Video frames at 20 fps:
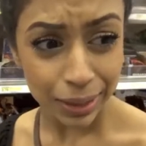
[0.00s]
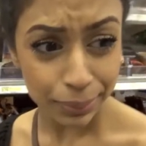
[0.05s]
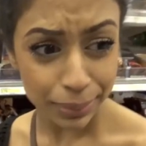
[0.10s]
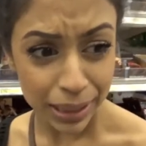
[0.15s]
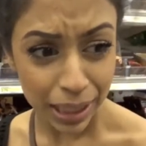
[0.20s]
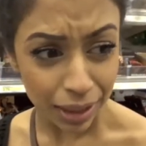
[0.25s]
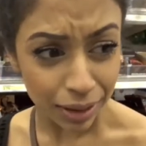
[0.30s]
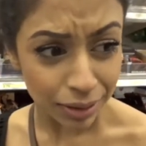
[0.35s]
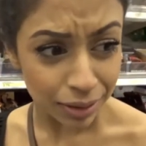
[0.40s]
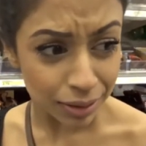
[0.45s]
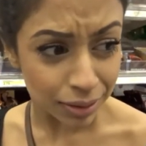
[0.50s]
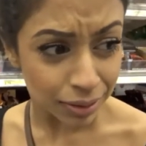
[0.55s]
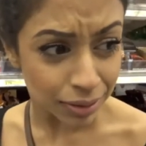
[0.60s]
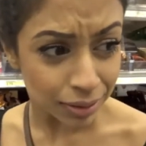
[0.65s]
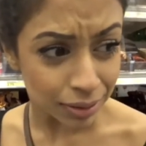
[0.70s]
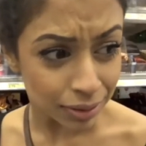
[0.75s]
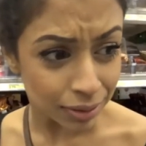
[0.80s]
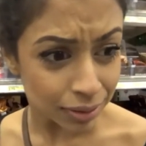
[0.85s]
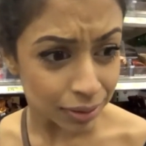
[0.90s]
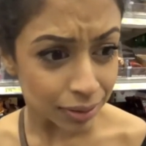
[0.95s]
I'm scared.
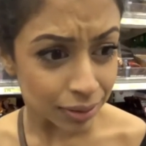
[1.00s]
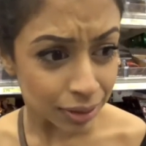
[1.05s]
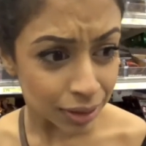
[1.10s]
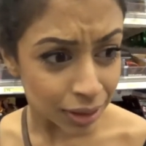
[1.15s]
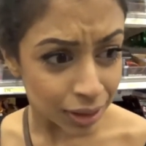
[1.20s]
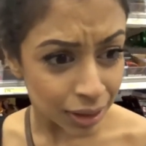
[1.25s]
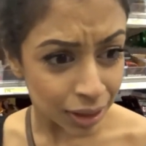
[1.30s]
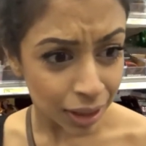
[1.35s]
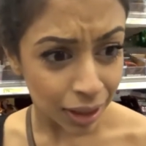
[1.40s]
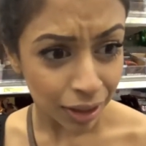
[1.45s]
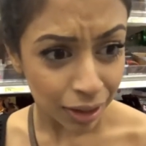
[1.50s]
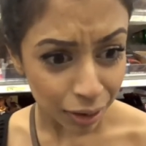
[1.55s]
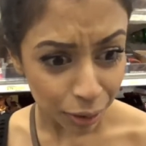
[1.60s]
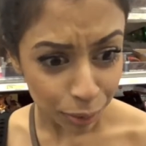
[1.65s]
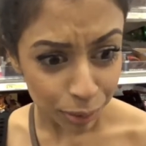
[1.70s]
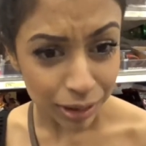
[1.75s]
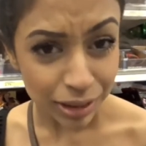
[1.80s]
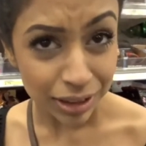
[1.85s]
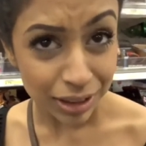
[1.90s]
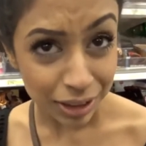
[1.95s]
Why? I don't
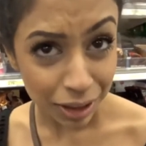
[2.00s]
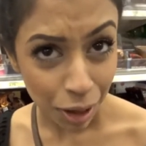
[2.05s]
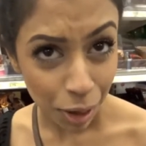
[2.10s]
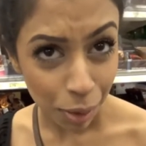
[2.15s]
know where this is